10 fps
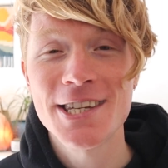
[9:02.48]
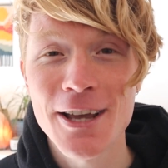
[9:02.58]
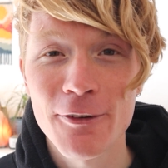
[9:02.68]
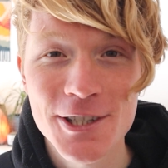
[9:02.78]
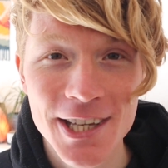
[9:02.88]

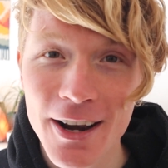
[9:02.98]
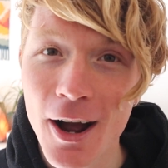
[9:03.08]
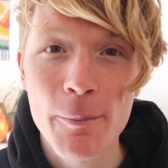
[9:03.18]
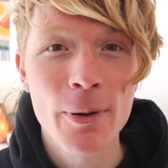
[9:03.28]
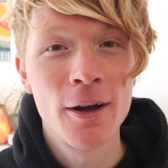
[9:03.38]
myself set
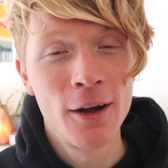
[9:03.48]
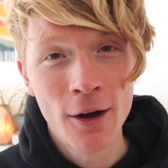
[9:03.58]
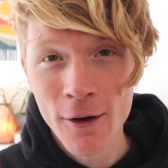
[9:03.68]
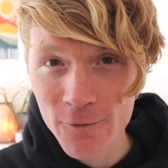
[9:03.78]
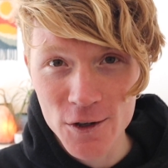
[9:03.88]
up
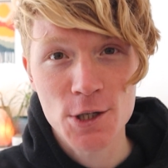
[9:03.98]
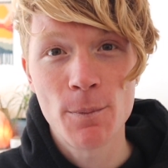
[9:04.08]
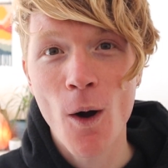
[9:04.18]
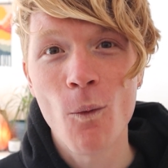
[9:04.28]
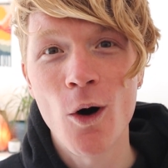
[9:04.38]
for spot